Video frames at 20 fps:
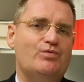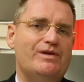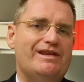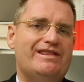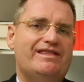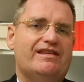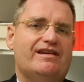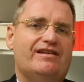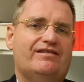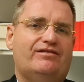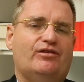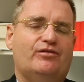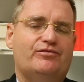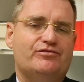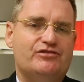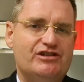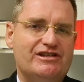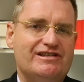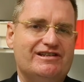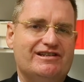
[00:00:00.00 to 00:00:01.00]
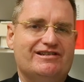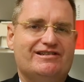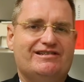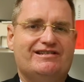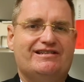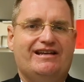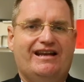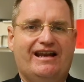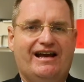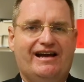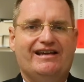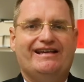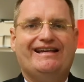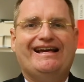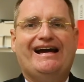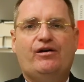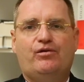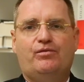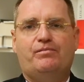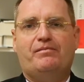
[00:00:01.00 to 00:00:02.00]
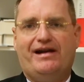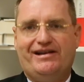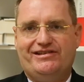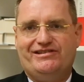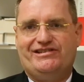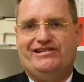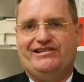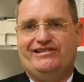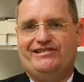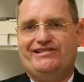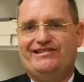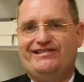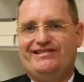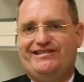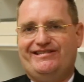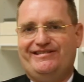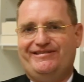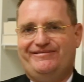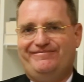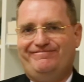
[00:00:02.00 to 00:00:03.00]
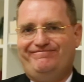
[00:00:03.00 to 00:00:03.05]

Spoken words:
witness of Jesus like our martyrs.